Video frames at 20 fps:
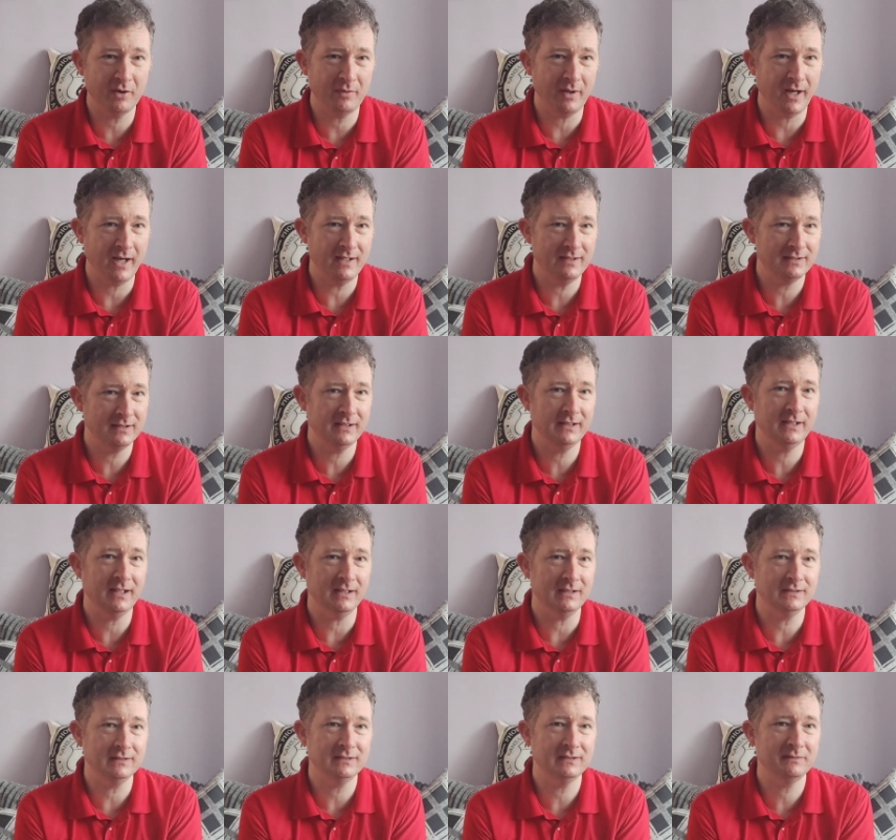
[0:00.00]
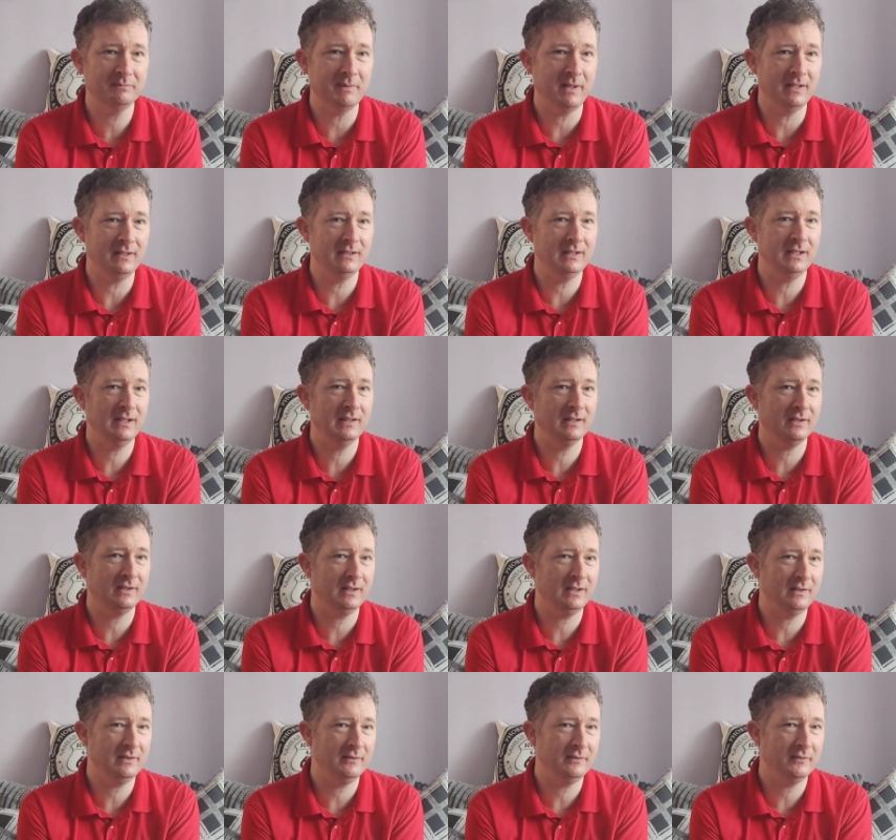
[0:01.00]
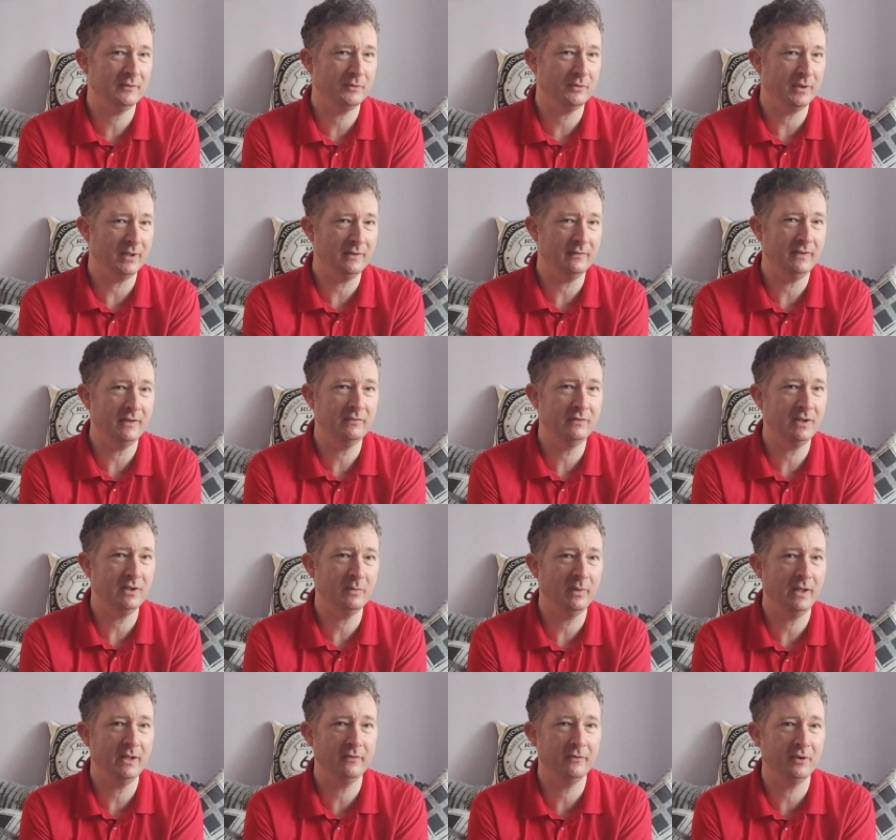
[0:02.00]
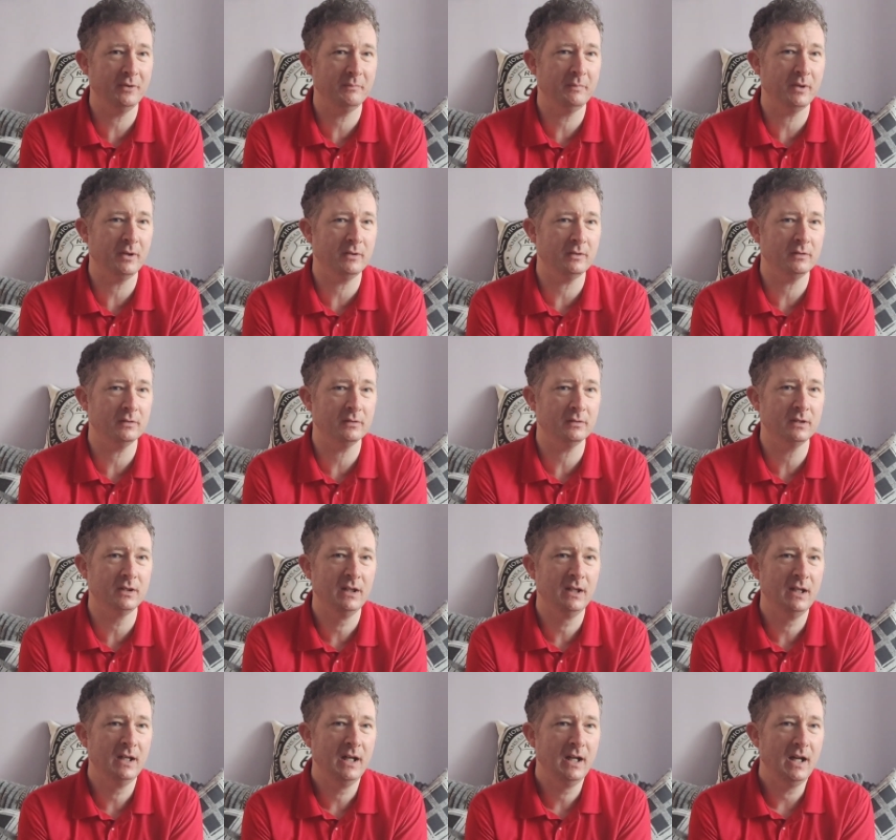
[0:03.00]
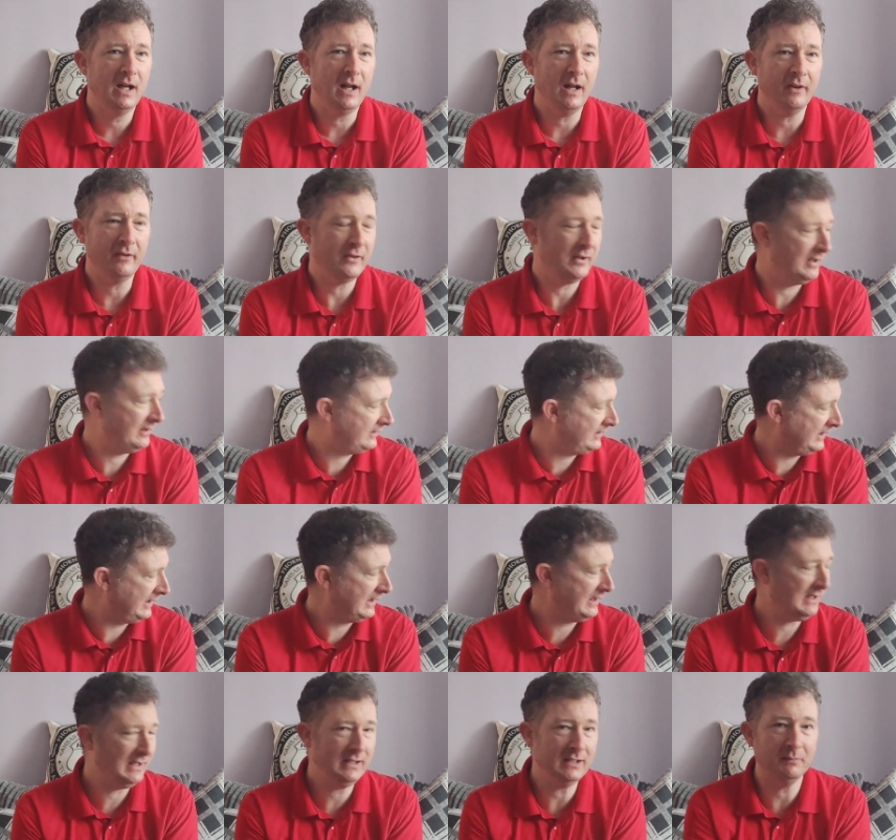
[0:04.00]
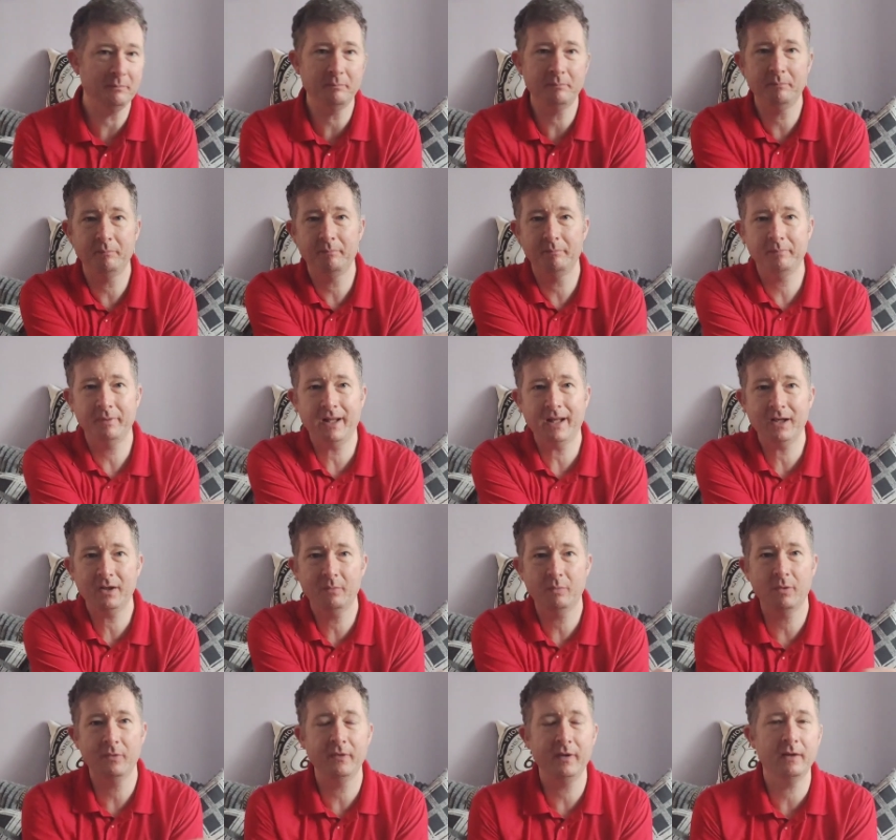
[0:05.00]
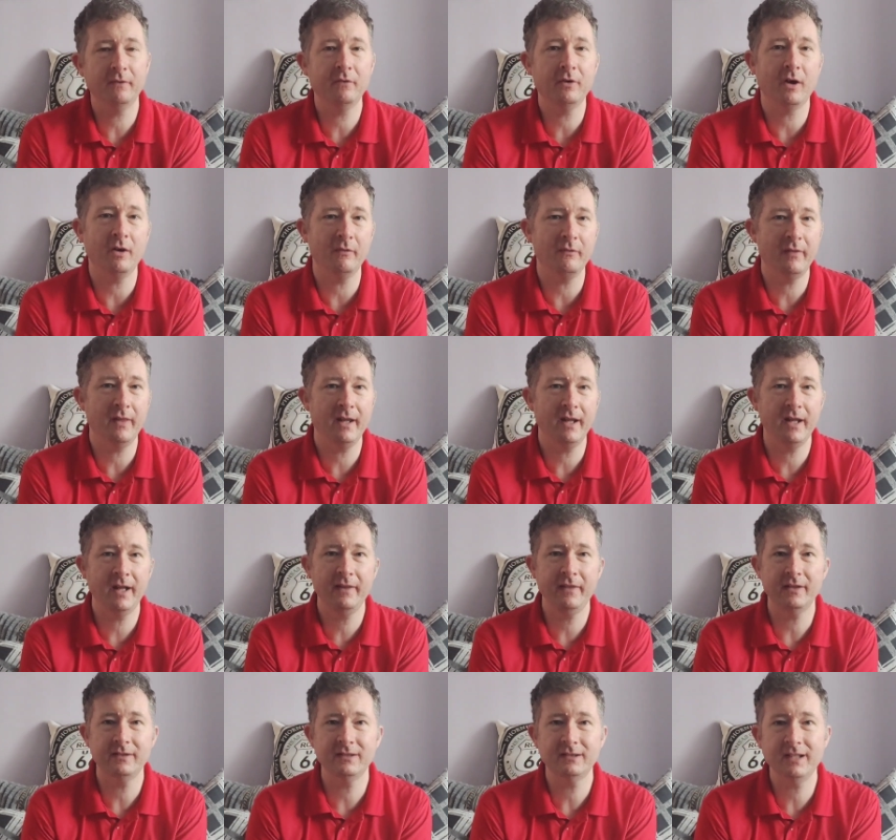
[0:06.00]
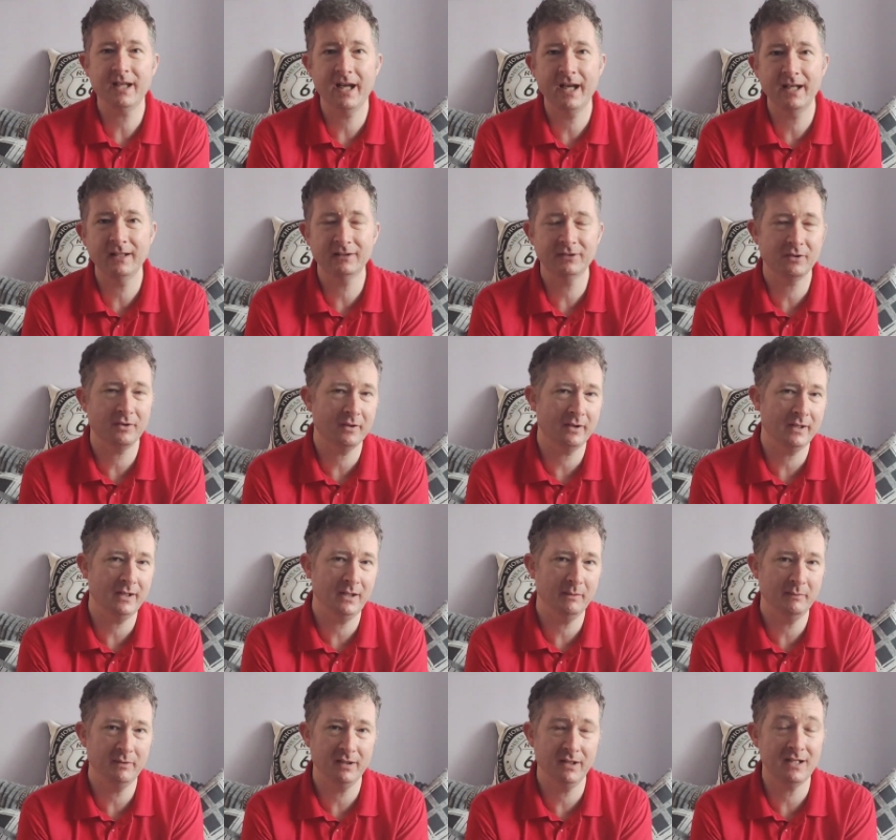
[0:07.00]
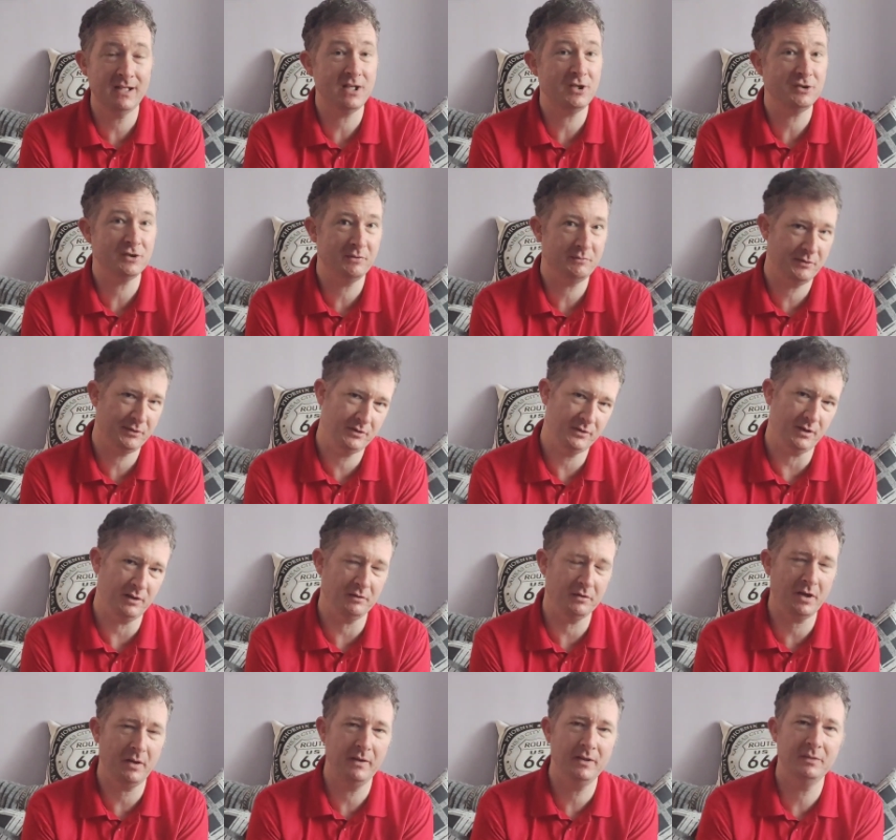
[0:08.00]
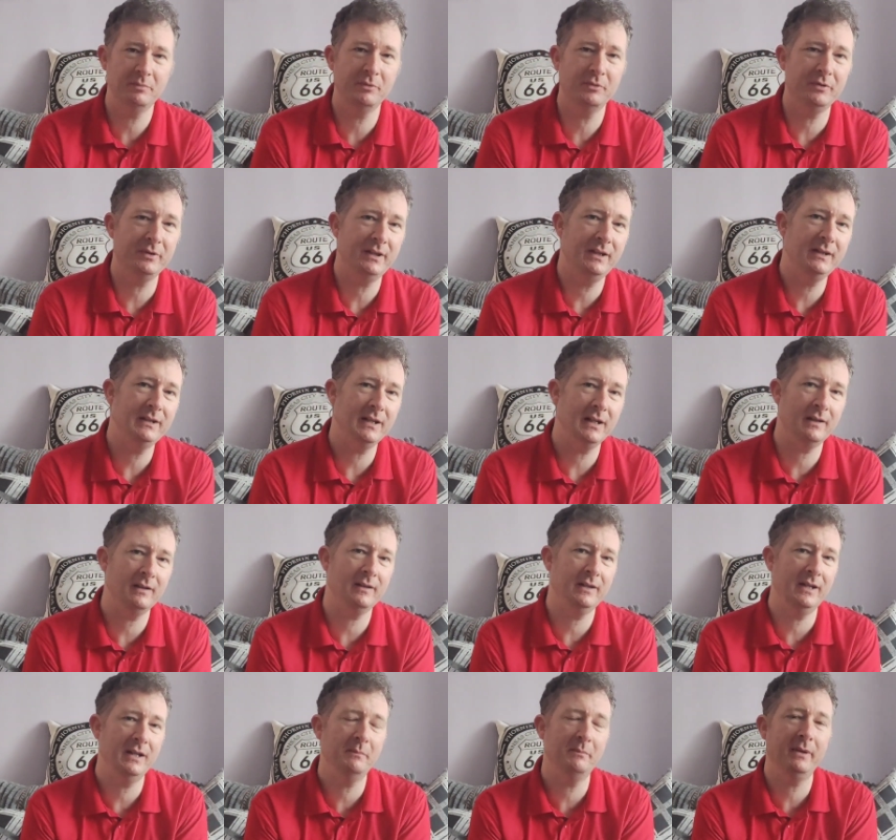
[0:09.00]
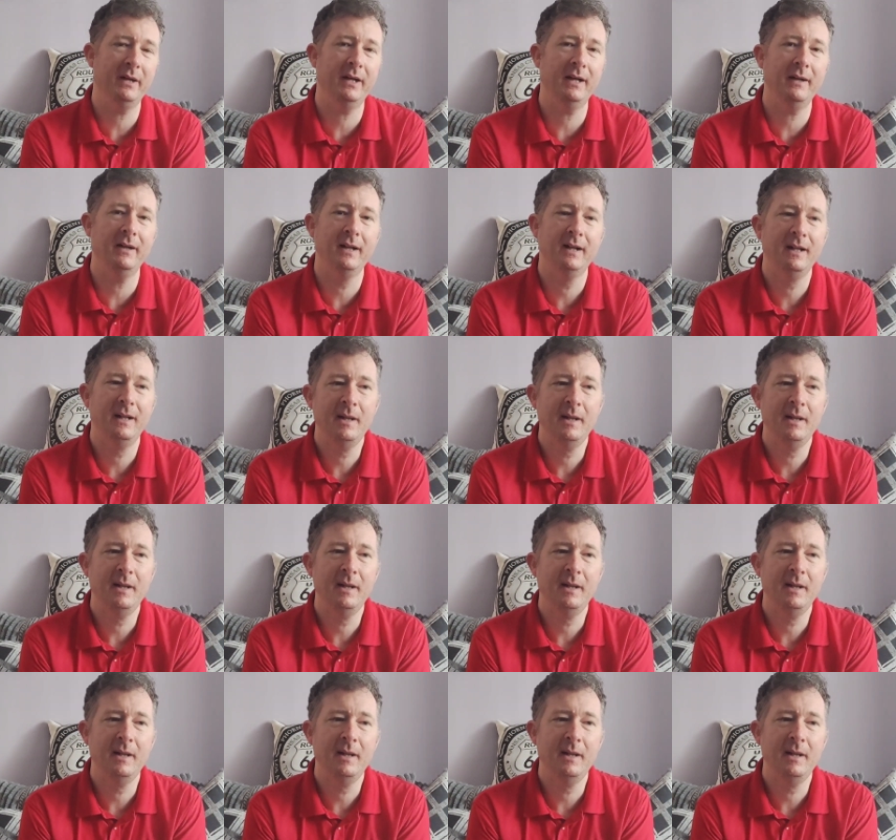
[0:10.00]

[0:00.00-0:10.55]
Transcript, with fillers: crazy and spending like forty, fifty quid for a bottle. I think the, the black one that I've got there, that's a K S I limited edition, which I'll go into more detail in a bit.